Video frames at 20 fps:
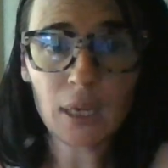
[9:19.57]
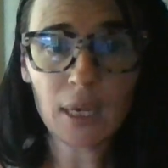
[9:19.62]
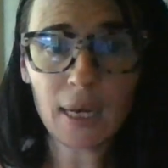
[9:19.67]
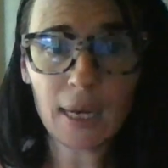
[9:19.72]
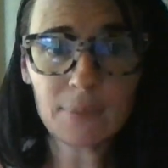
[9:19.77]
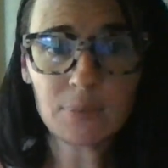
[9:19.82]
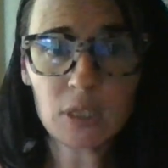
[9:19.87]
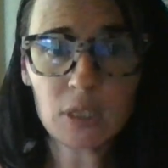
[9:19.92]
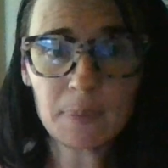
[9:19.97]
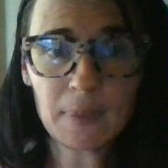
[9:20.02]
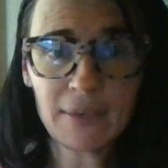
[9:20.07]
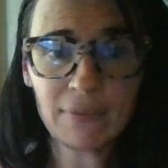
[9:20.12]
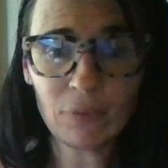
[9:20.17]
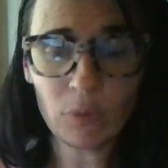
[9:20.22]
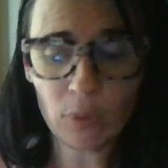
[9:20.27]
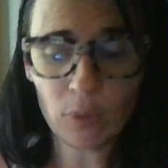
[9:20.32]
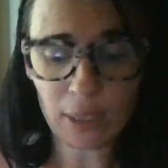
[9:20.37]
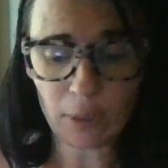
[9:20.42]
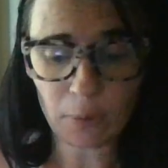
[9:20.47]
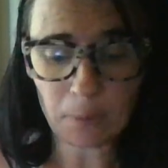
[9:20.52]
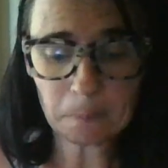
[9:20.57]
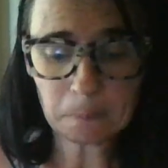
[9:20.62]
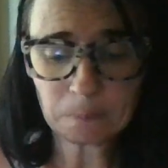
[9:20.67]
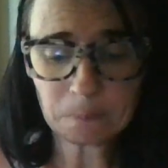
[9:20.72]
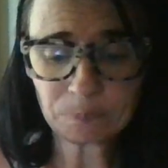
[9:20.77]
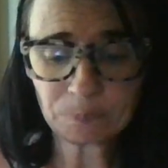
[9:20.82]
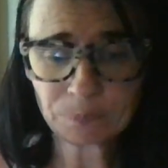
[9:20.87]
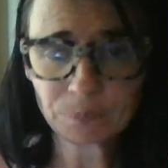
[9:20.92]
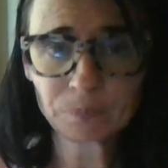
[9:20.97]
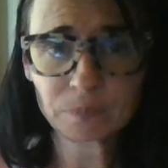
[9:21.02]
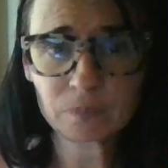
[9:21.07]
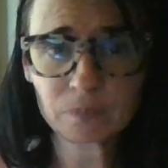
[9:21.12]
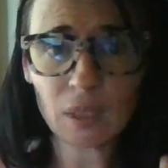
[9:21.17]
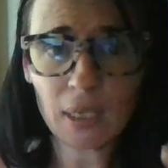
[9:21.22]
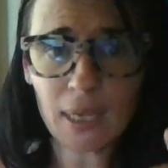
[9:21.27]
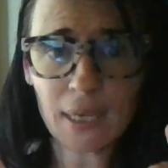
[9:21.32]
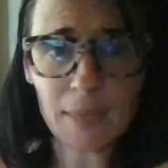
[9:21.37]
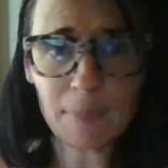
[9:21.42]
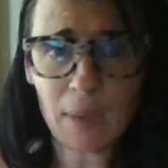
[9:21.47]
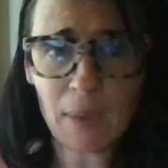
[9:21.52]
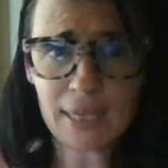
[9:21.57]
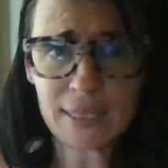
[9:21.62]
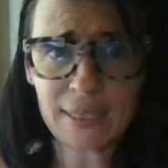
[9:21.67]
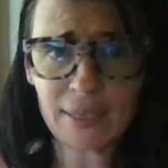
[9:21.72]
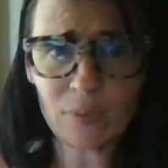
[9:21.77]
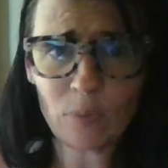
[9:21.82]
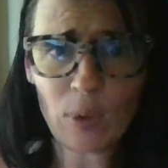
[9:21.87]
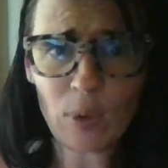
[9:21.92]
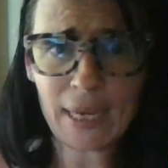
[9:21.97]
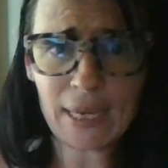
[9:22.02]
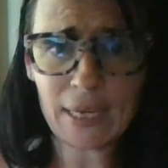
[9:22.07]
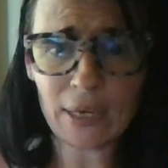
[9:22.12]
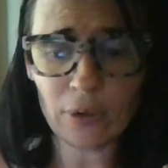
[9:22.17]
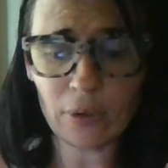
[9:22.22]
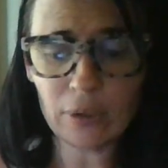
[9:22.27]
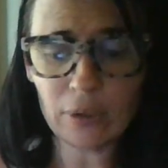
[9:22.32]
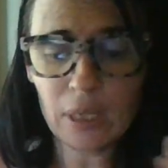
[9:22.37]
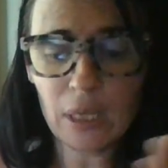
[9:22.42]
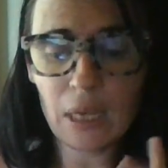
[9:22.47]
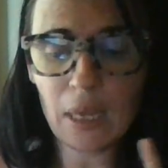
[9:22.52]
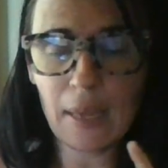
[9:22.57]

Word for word: and I'm just being for real in a positive way here.